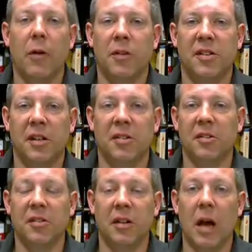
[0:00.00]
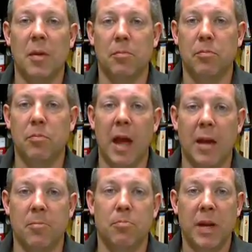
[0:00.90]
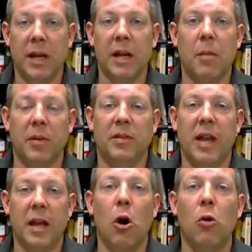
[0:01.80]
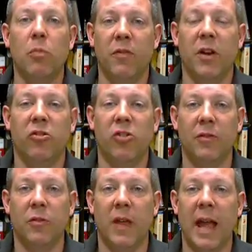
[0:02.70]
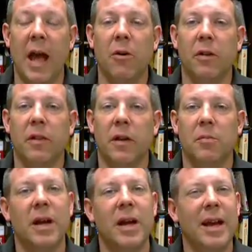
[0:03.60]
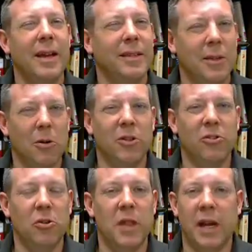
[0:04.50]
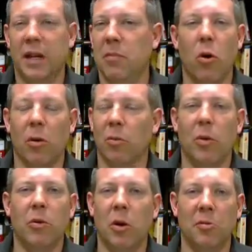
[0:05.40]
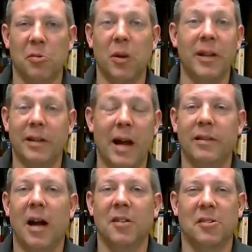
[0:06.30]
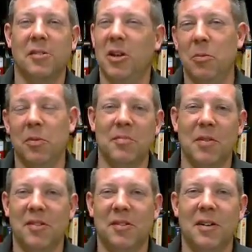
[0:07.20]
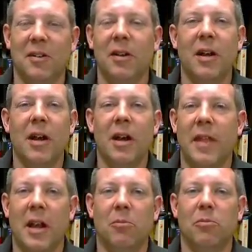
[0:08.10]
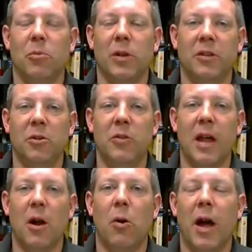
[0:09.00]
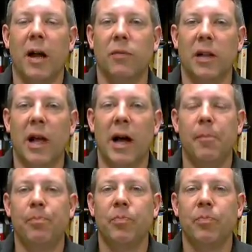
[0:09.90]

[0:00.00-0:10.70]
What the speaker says: the citizens to come and pick up and take home the fish after they counted them. Don't let you do that anymore. Rotenone's really non-toxic to humans, but still, they don't really do that a whole heck of a lot.